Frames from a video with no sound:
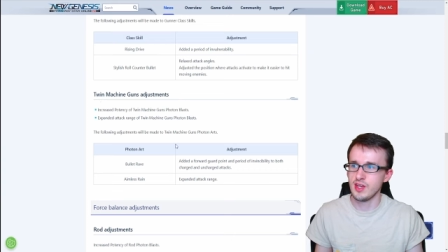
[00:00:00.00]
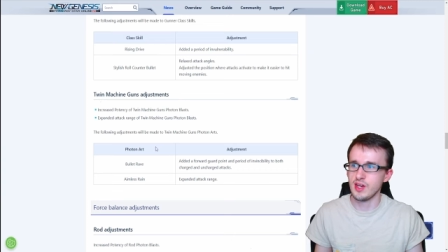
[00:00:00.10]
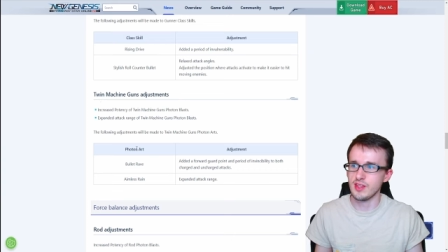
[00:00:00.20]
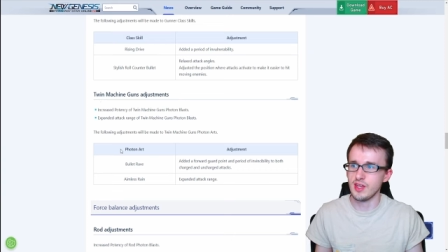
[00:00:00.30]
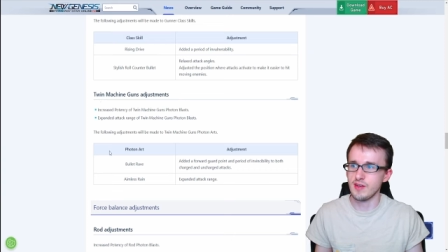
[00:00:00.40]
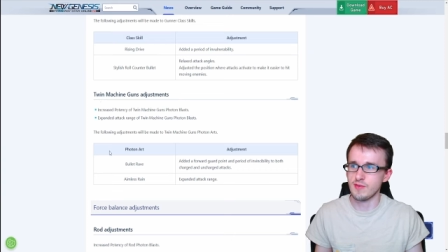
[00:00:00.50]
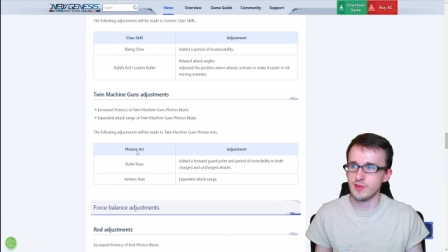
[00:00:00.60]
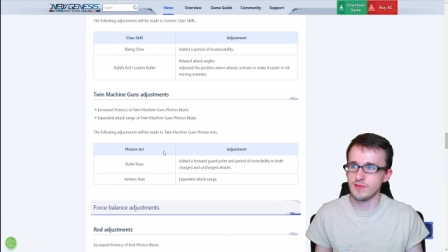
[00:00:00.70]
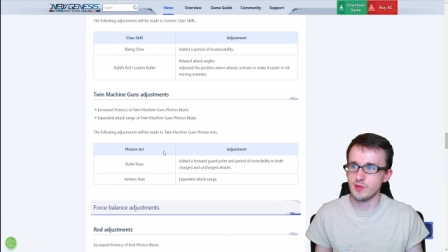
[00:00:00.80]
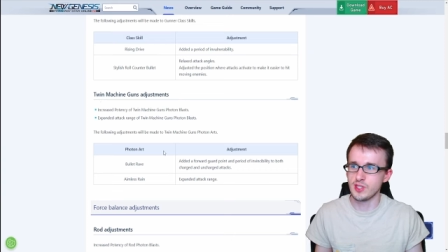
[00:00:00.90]
And then for the
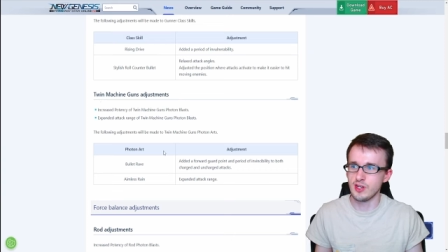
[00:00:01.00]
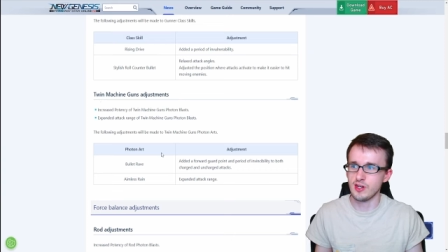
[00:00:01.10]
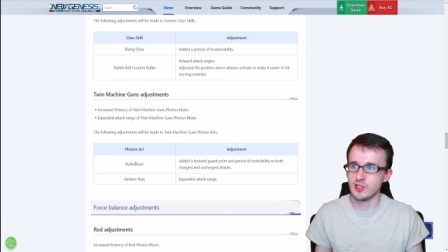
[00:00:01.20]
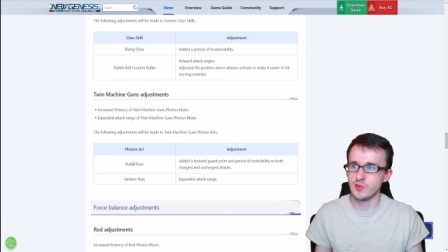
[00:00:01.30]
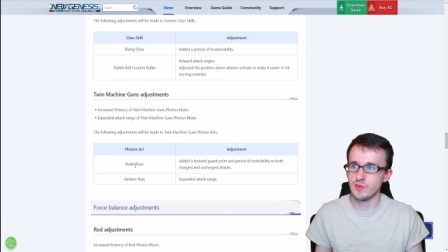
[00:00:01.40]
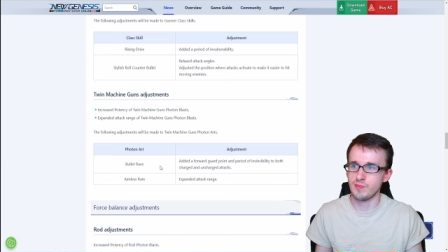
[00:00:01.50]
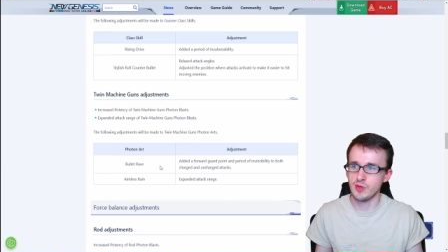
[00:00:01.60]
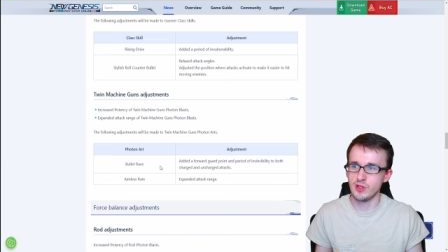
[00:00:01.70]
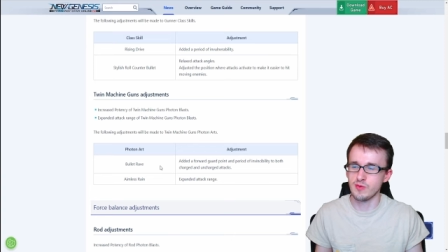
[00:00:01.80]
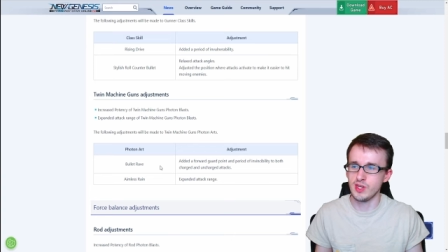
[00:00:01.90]
Photon Arts with
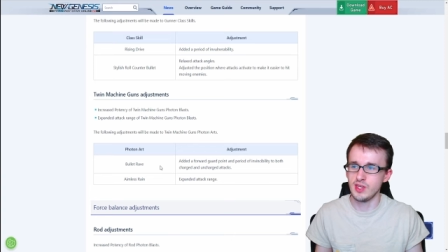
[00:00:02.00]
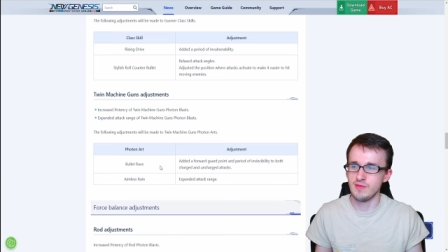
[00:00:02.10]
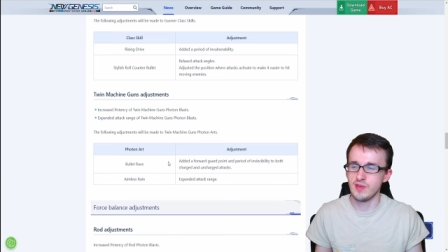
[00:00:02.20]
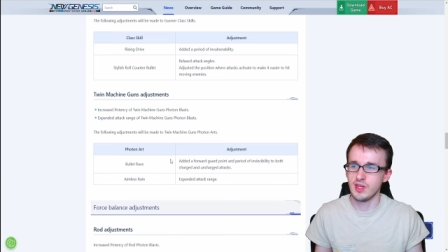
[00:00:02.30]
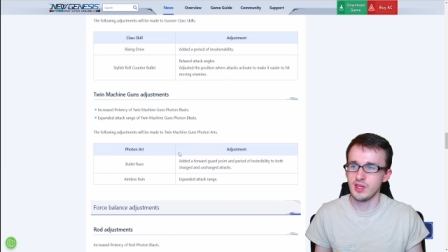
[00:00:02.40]
Bullet Rave,